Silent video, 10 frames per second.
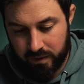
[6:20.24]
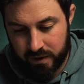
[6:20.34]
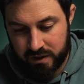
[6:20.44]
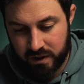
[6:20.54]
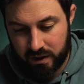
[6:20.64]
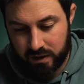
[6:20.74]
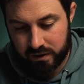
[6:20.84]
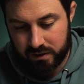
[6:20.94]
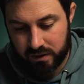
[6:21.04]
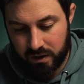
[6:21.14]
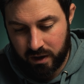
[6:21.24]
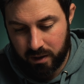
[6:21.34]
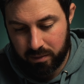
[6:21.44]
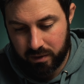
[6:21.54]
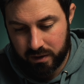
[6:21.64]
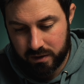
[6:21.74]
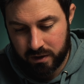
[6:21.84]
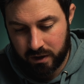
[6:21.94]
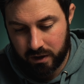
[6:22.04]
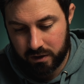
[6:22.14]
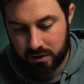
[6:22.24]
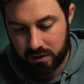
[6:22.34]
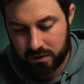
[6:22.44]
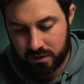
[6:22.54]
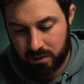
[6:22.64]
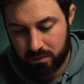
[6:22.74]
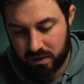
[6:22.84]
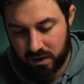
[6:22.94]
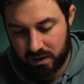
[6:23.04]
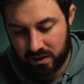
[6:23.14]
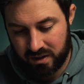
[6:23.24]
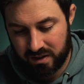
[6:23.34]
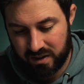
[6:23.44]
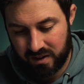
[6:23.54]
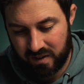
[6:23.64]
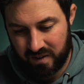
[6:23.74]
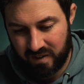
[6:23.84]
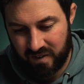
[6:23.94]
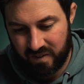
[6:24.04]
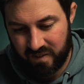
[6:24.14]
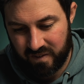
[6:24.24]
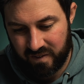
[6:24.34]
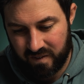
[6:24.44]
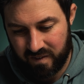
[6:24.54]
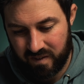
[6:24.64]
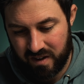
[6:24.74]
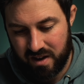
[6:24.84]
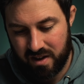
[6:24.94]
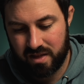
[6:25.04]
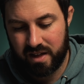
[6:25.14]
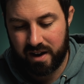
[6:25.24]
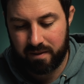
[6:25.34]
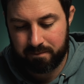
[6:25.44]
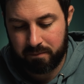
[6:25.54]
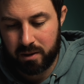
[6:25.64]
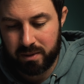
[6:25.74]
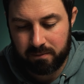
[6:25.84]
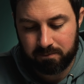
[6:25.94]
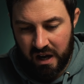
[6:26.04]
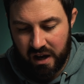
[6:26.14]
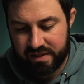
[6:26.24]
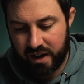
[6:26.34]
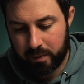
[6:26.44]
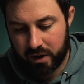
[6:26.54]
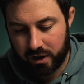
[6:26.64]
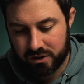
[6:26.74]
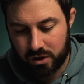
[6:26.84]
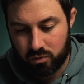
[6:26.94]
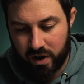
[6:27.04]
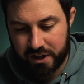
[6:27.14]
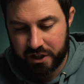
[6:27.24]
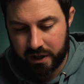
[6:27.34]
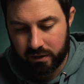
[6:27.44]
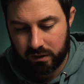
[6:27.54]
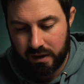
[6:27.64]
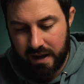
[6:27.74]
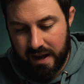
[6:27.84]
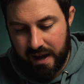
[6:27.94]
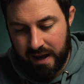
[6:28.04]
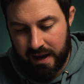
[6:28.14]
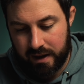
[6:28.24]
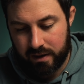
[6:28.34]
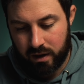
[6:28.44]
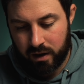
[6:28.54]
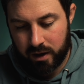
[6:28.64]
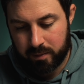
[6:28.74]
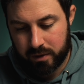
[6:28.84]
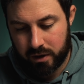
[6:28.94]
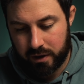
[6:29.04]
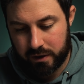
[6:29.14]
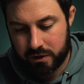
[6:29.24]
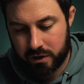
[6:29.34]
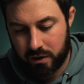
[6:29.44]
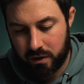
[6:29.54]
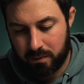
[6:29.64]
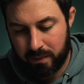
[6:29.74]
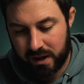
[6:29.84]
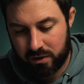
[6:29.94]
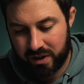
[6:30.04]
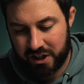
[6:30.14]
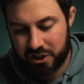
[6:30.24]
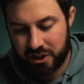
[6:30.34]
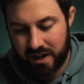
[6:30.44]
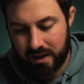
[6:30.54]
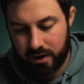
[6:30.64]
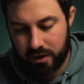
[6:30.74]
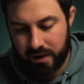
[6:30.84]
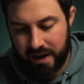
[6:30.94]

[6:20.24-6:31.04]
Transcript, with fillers: the darks up a touch. Something like that, maybe. Uh, then I'm gonna go to the red channel and I'm going to make a really shallow